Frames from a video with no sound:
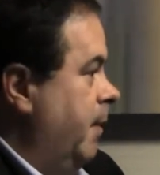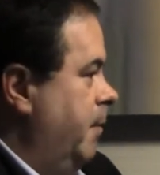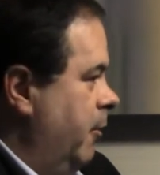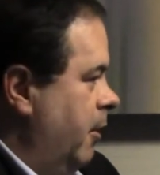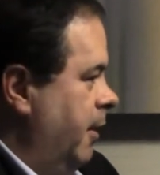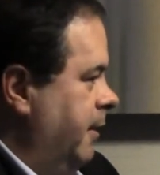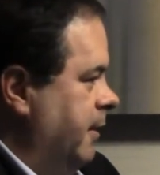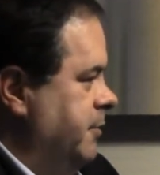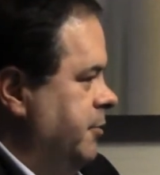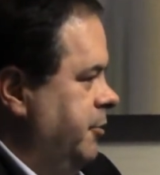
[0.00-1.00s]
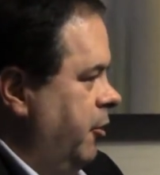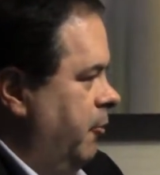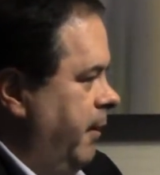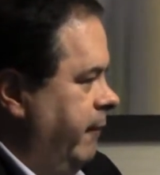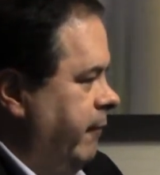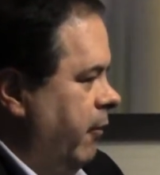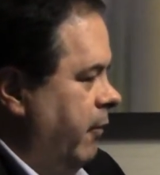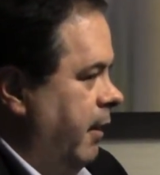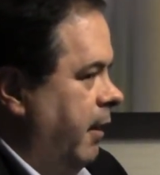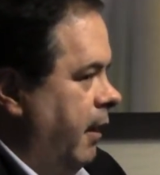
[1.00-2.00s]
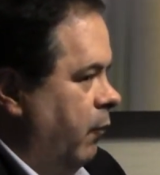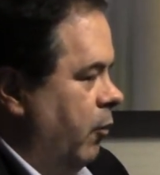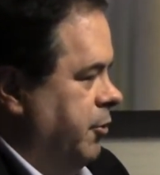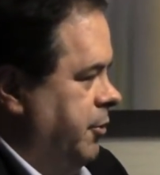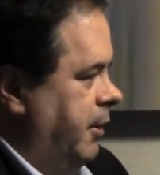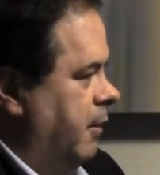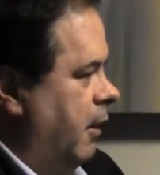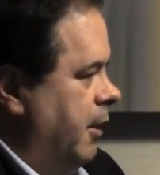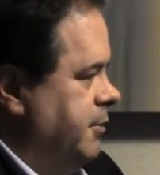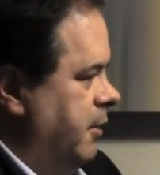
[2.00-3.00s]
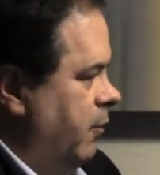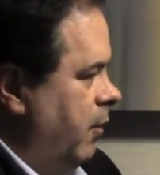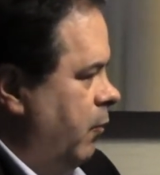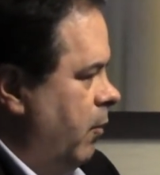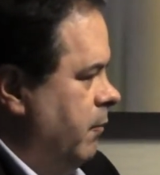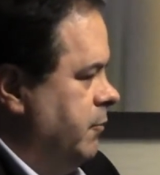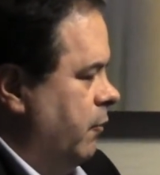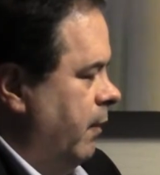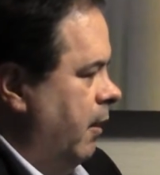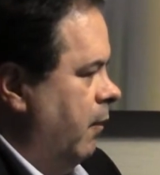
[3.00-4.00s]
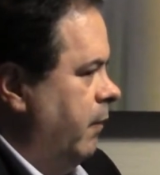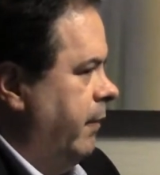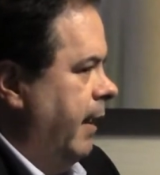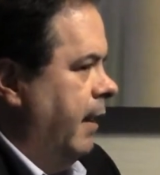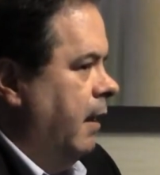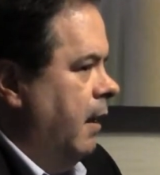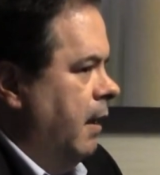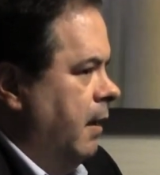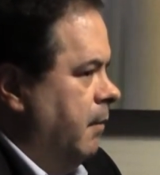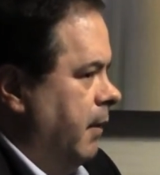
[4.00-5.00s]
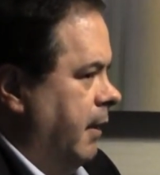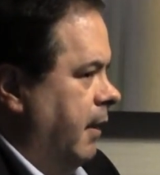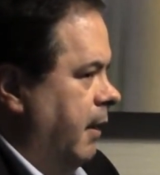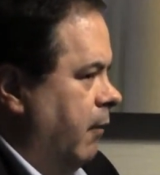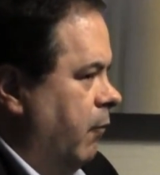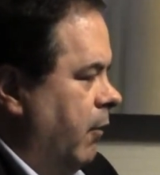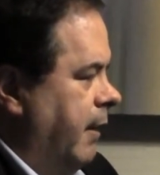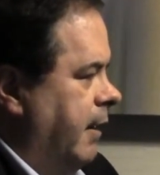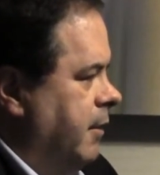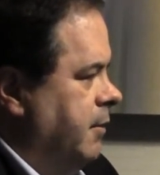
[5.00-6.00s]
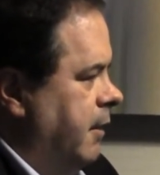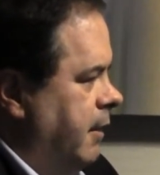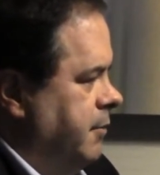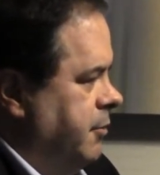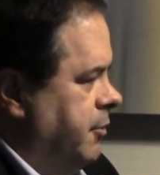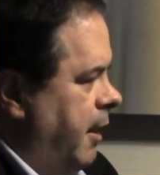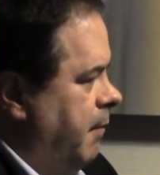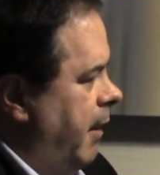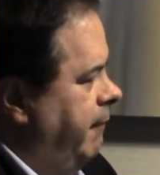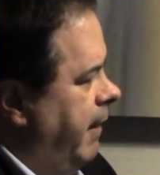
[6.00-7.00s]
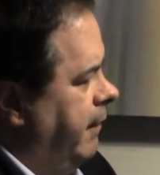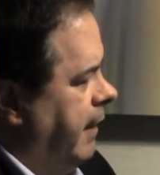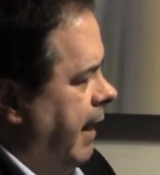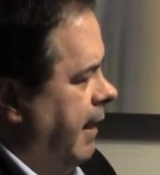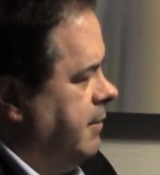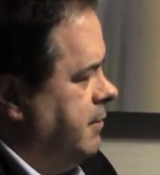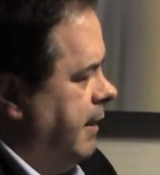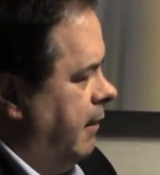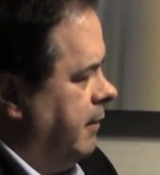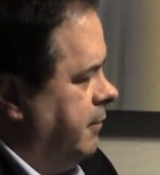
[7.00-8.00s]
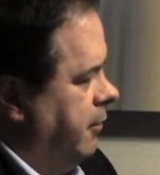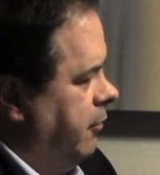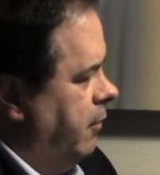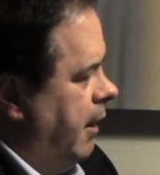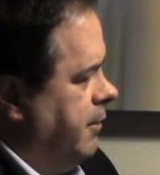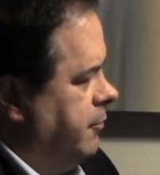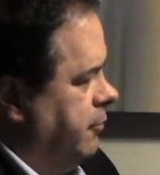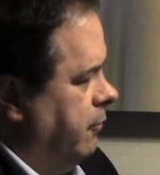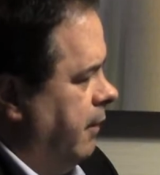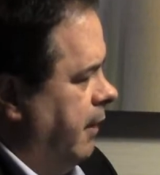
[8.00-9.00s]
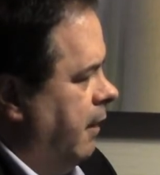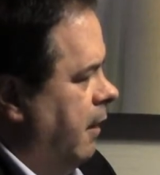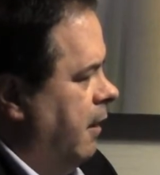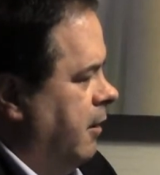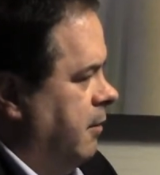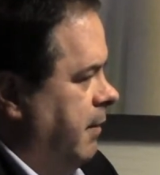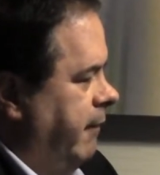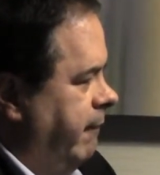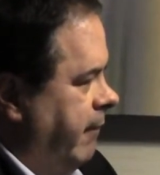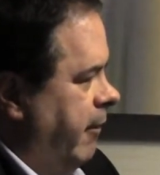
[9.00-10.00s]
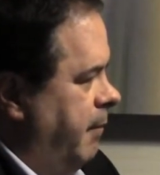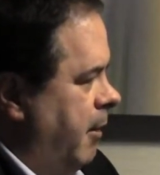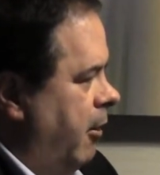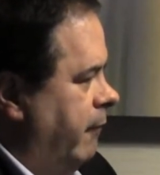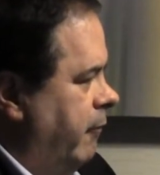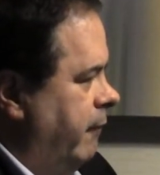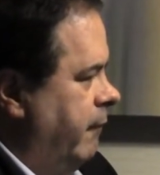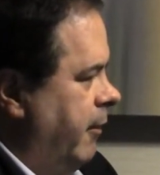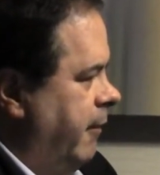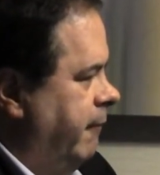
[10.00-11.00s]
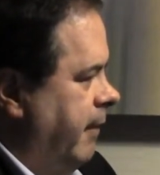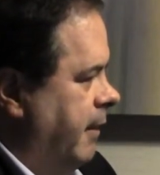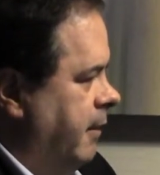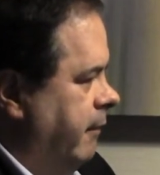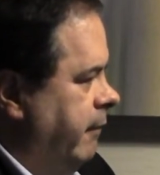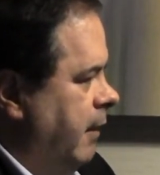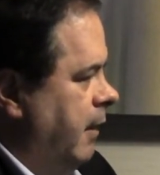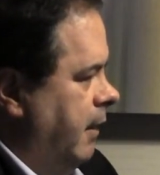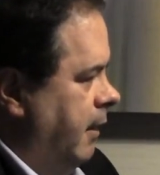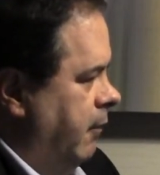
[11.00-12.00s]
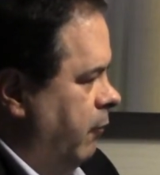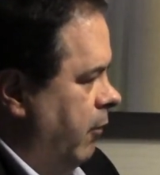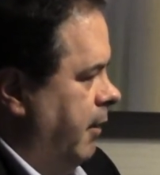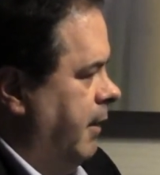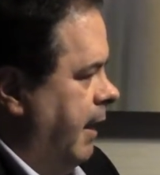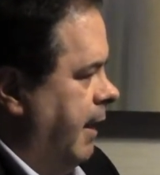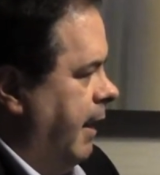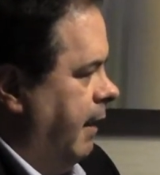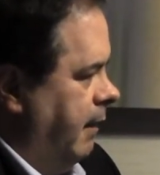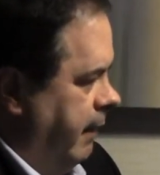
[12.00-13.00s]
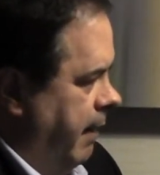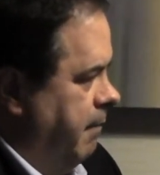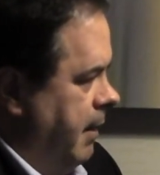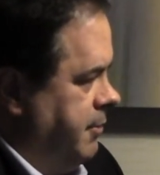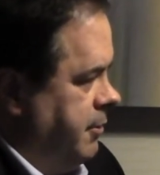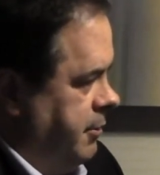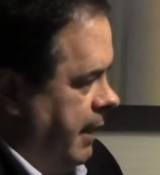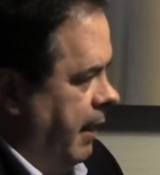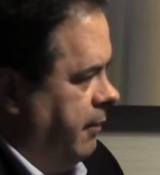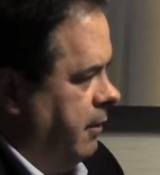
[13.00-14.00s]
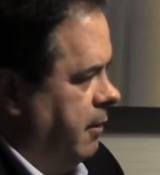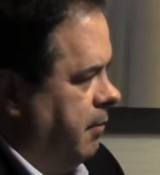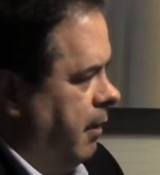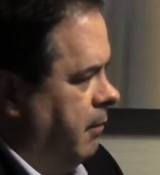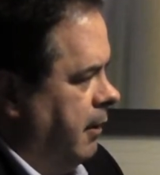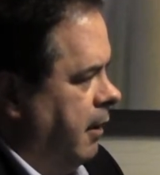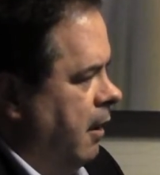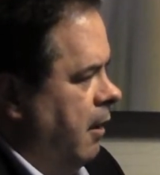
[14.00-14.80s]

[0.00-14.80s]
We put it on Texas GOP vote and, and what she'd lost and, and, what was going on with that. But it, it really is, is a shame. But I found the ads, Alex, that you guys are doing to be very powerful and very effective in really taking that message out to the public.